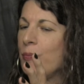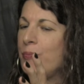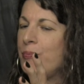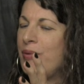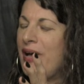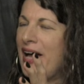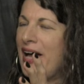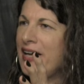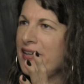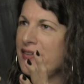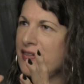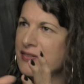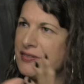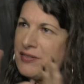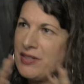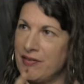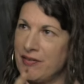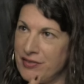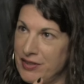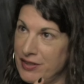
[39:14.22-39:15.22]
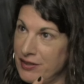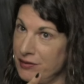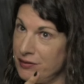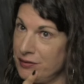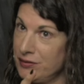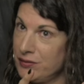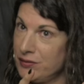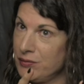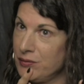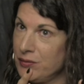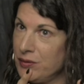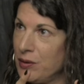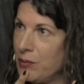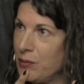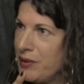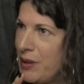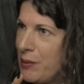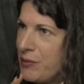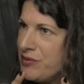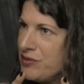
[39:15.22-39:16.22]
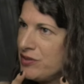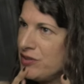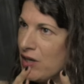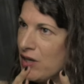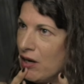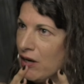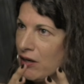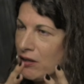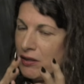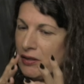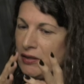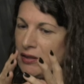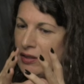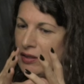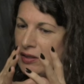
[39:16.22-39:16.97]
back in the 70s, you know, when I was young,